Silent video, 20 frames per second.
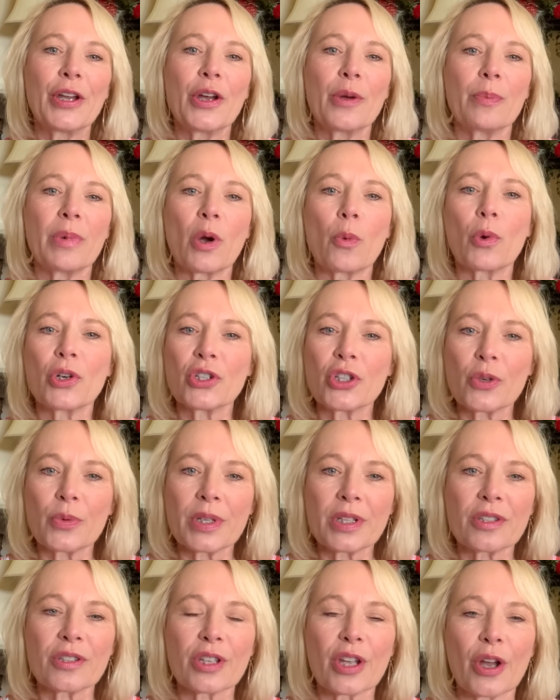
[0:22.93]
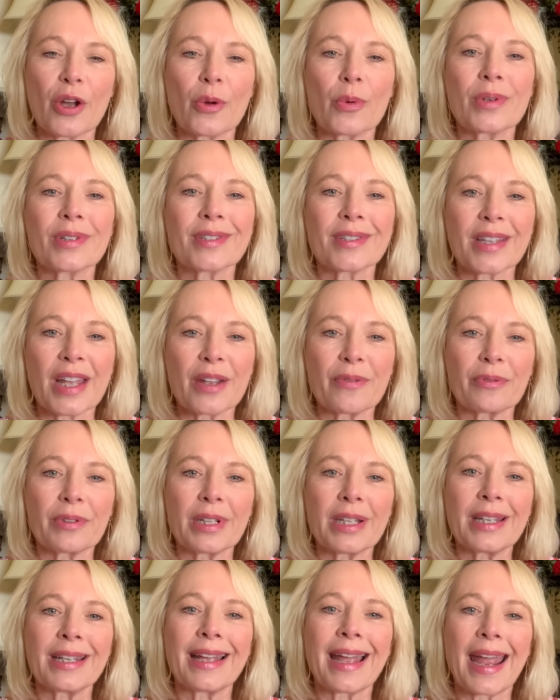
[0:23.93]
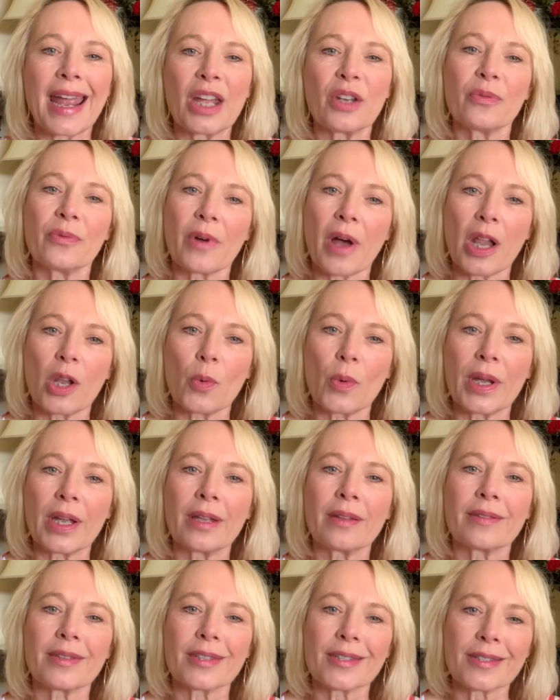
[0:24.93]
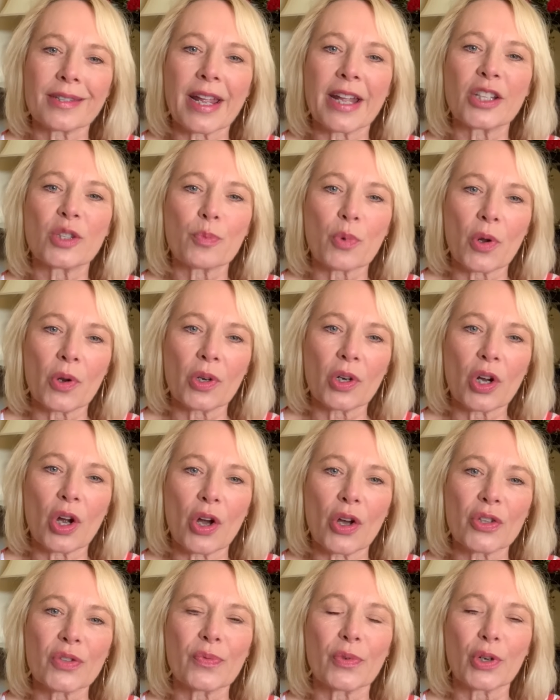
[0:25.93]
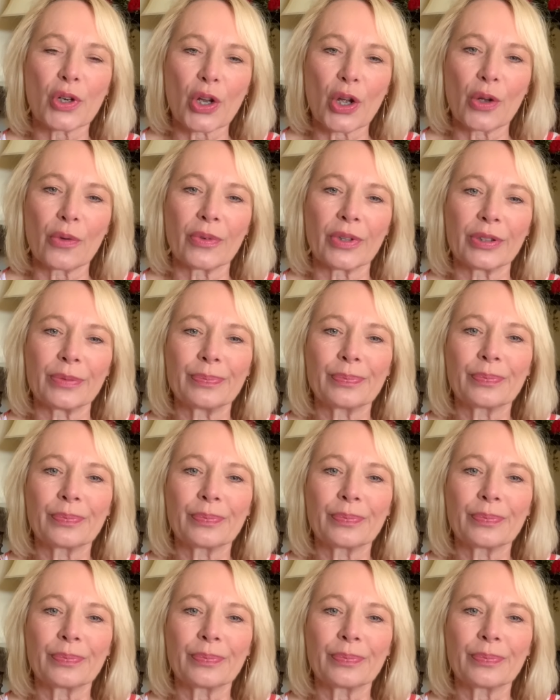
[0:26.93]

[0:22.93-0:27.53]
but we're doing so safely and following the state's protocols for COVID.